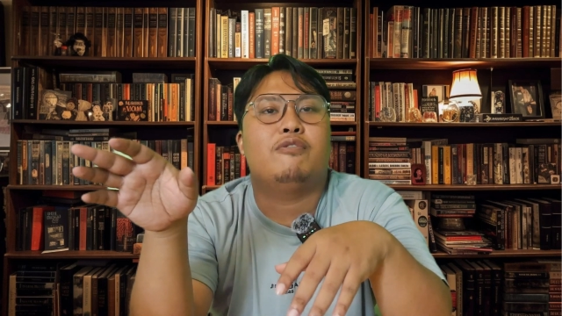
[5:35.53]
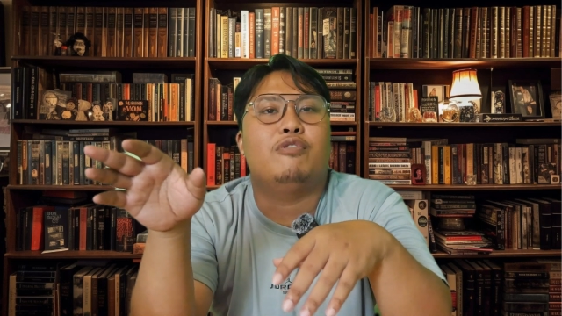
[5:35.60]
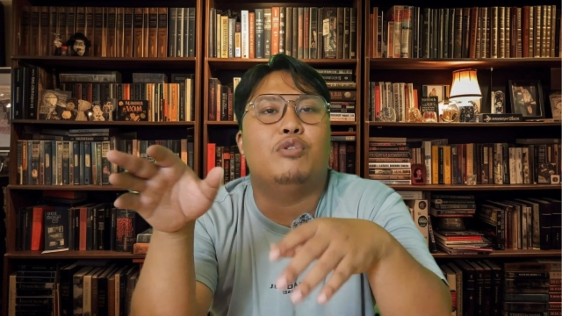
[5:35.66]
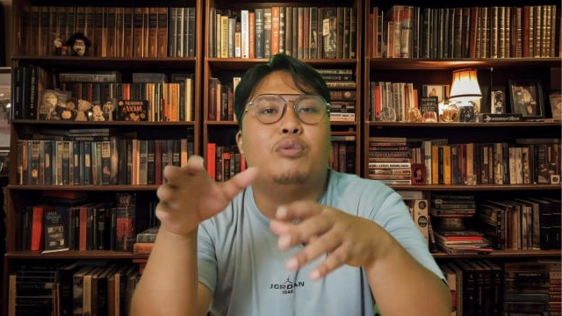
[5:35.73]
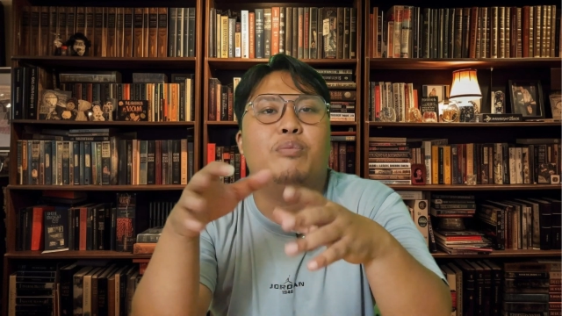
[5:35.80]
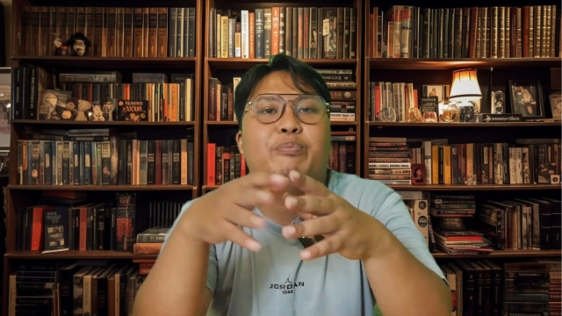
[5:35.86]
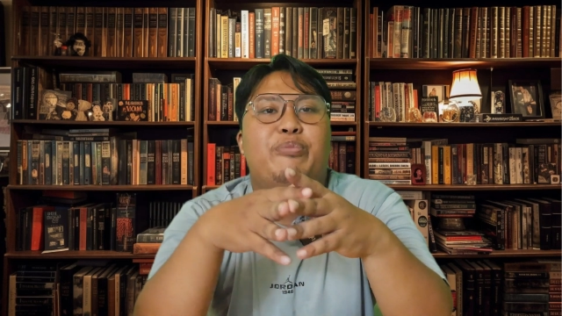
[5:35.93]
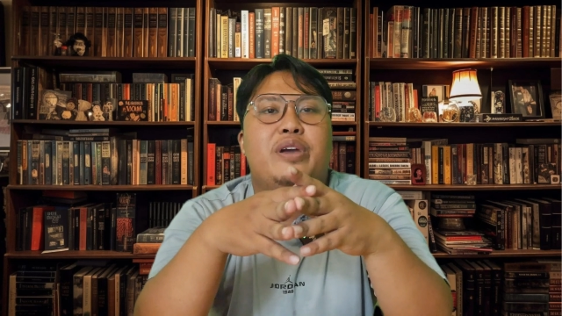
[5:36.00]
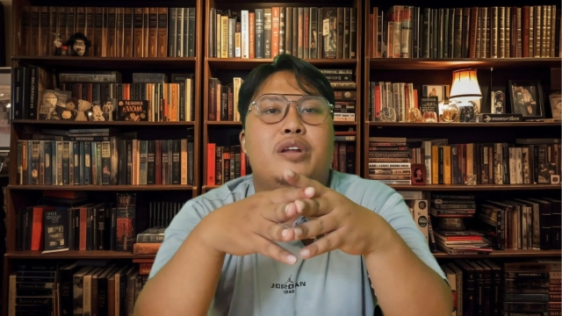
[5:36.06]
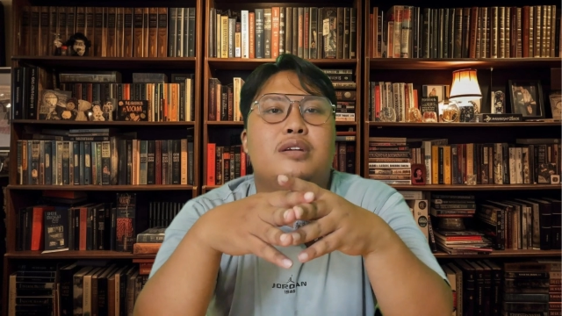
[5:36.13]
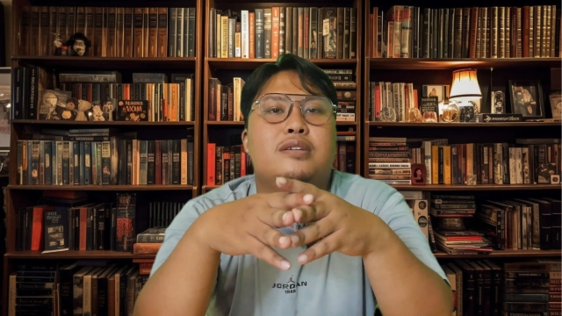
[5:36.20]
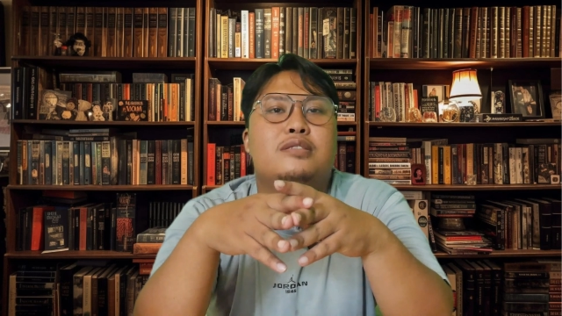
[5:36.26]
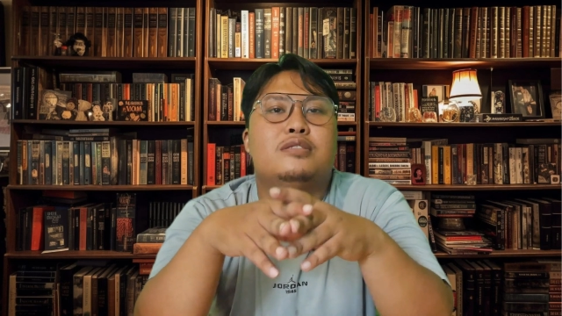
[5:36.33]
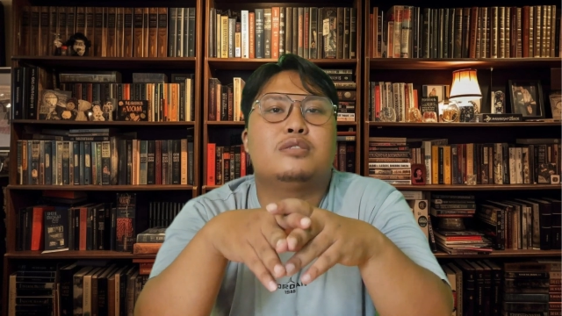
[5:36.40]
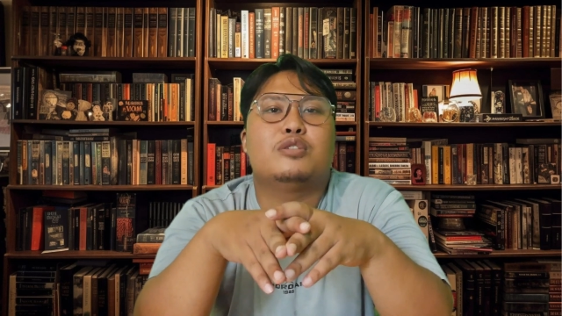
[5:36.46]
for
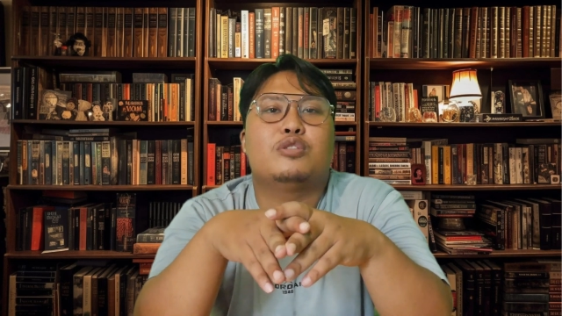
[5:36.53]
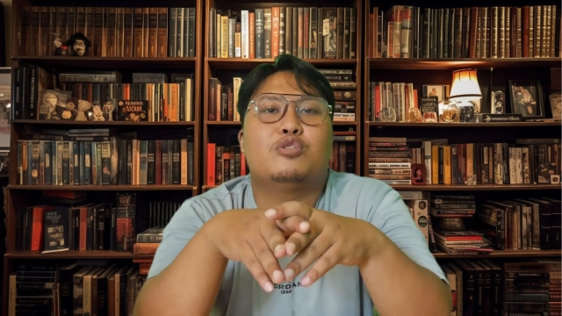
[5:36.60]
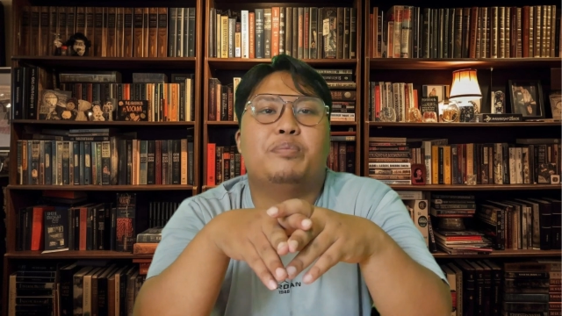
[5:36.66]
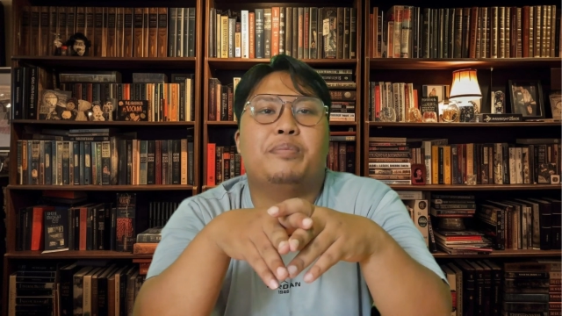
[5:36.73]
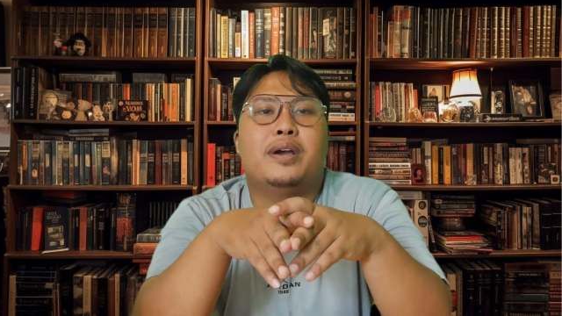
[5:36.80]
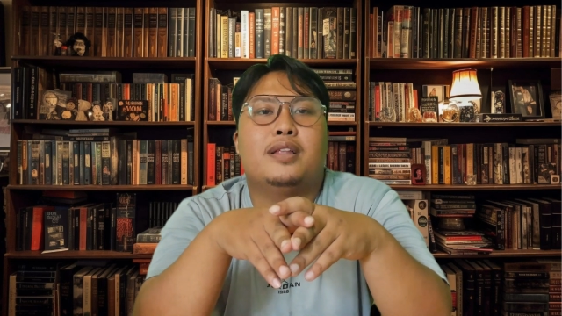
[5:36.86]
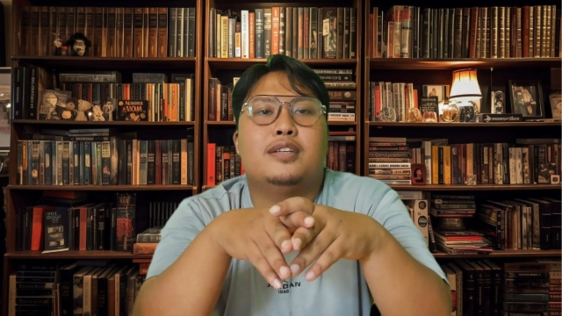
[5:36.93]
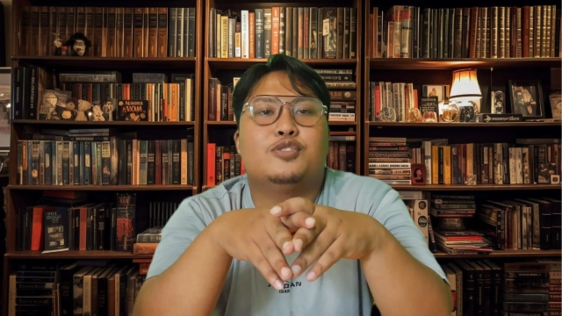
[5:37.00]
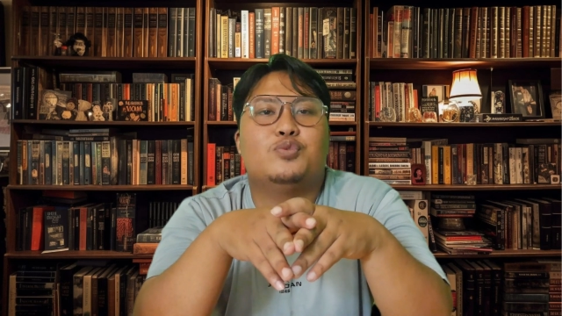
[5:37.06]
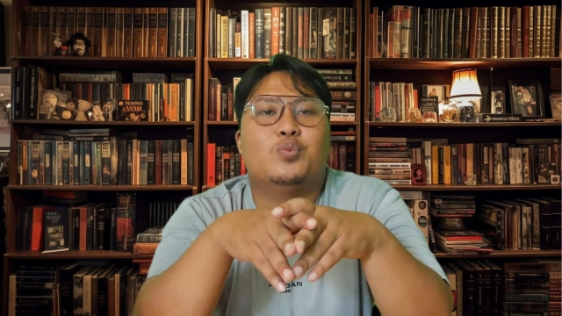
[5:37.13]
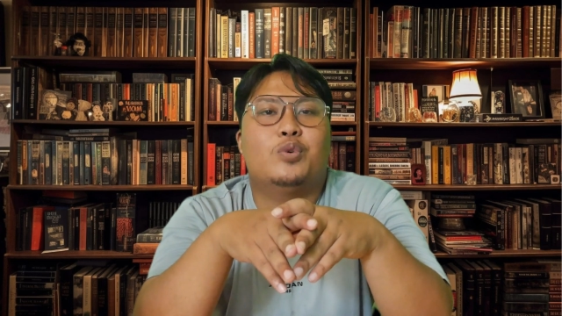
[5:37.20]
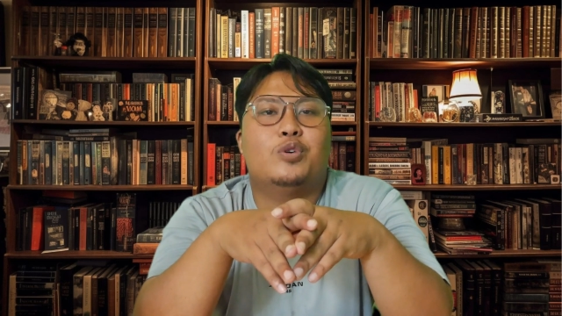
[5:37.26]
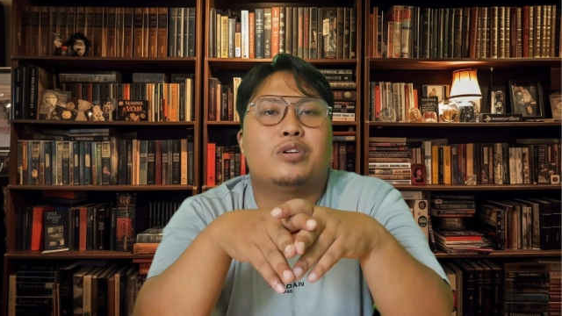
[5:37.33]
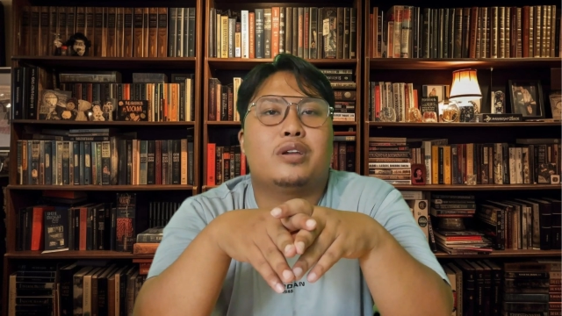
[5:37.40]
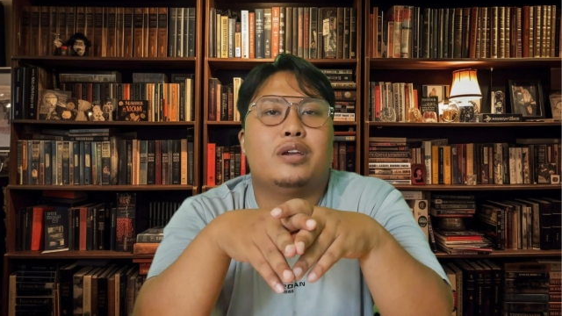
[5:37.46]
parents to balance
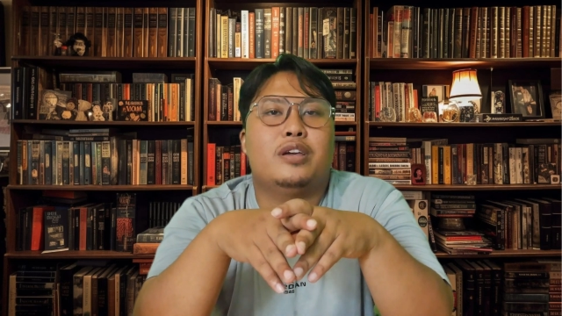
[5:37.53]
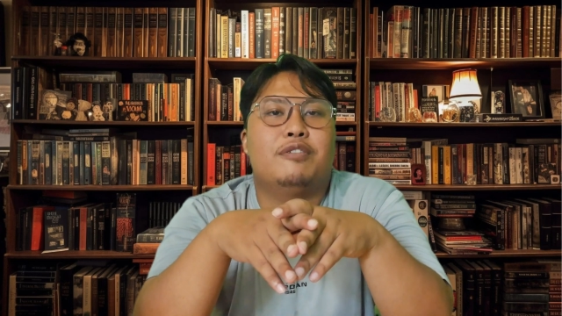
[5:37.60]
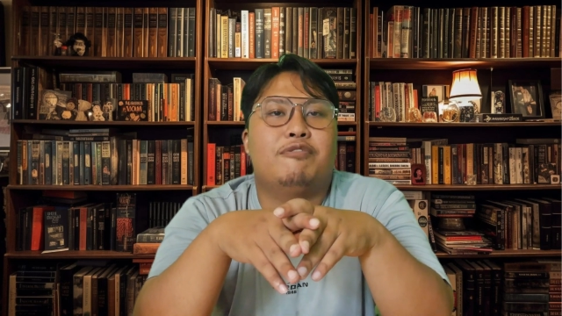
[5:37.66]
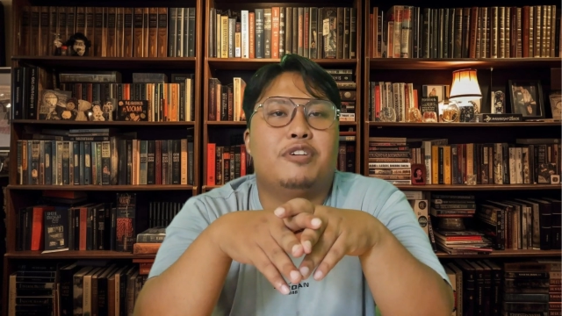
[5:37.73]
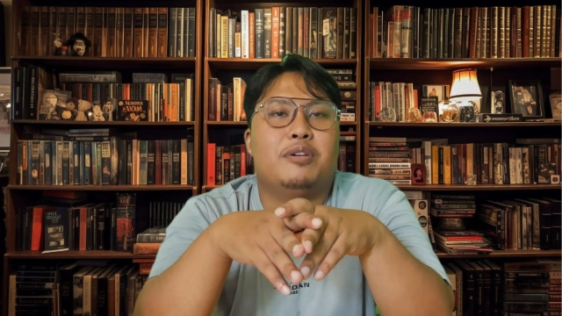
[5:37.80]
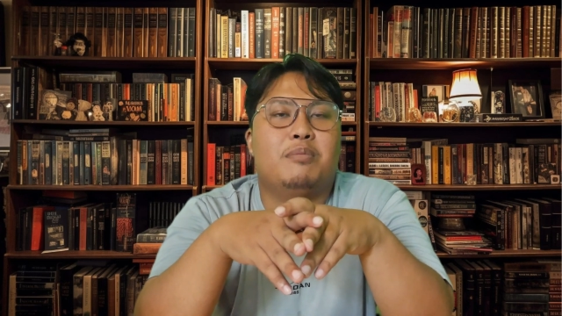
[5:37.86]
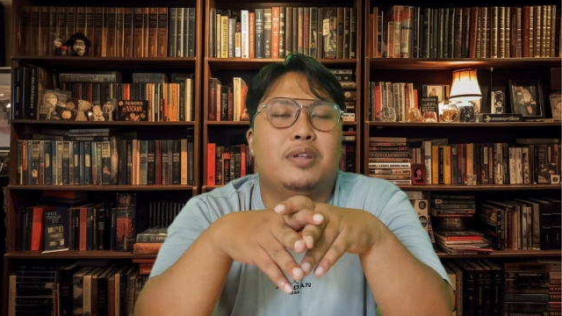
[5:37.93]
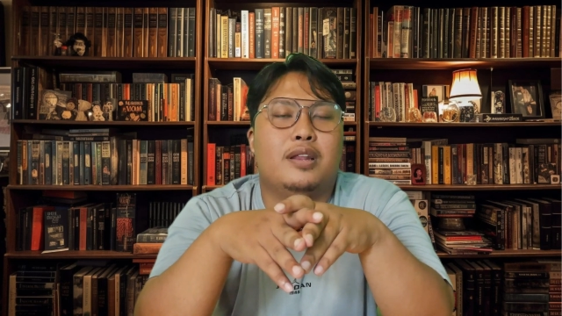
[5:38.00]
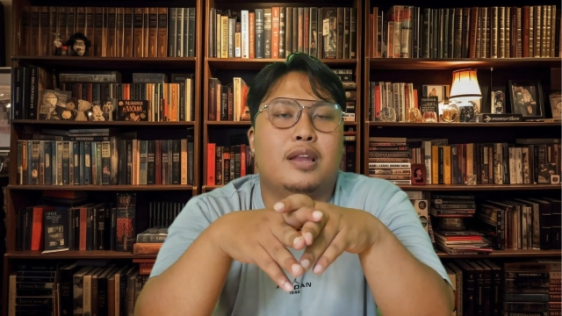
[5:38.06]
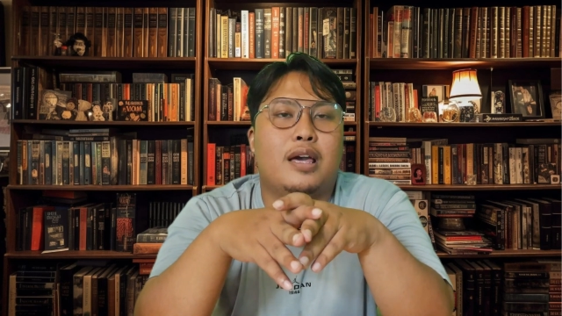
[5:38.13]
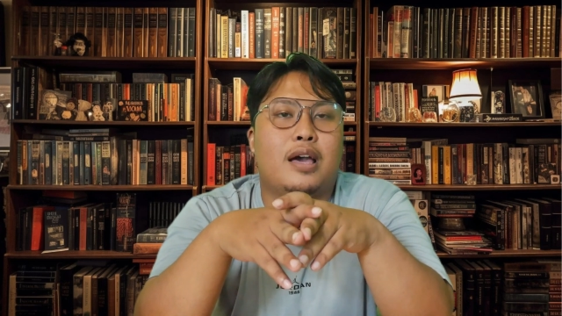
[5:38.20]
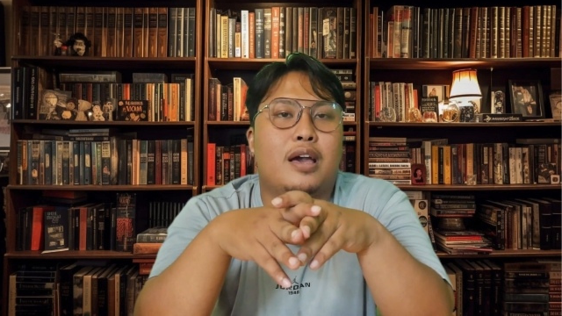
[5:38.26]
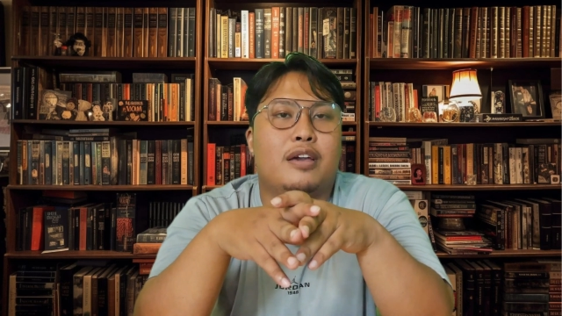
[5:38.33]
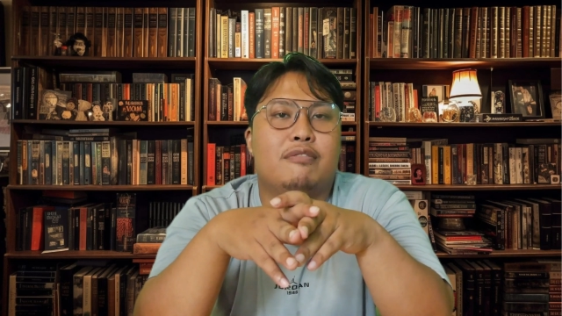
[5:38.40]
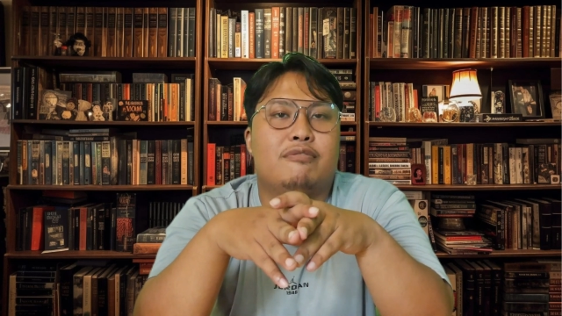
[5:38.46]
work and family
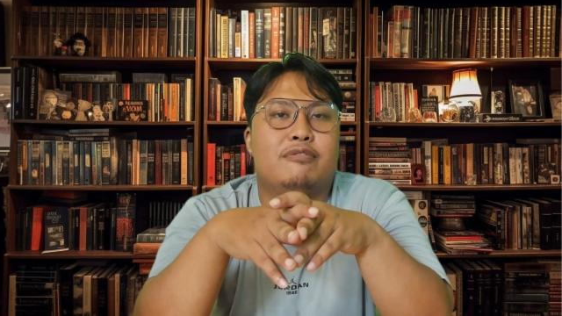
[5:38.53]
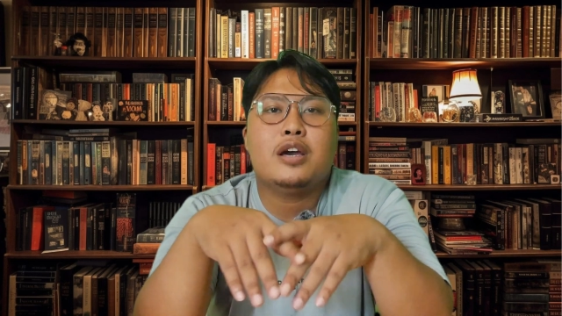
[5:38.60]
life.